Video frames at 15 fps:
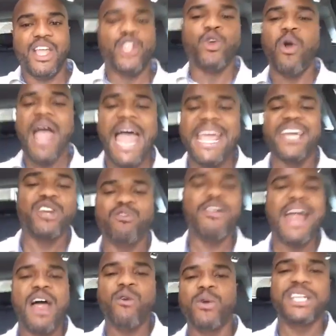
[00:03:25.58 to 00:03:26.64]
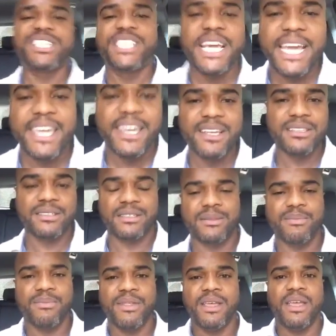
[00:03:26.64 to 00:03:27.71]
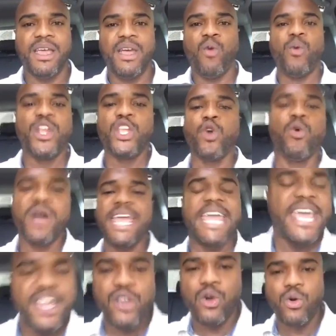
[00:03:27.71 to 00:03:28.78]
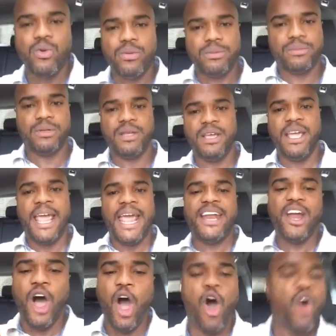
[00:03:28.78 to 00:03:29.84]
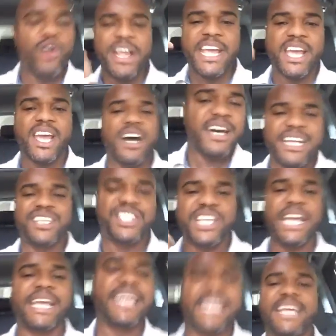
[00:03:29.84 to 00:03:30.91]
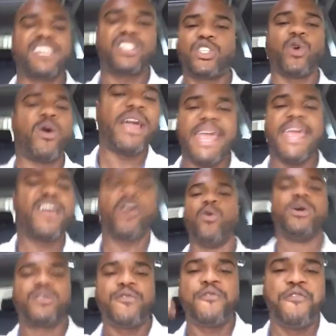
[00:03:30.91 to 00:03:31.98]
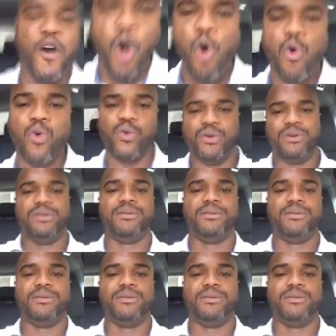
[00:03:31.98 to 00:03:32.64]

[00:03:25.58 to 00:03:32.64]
You hanging around with chickens when you an eagle, and the only good a chicken is to an eagle is food.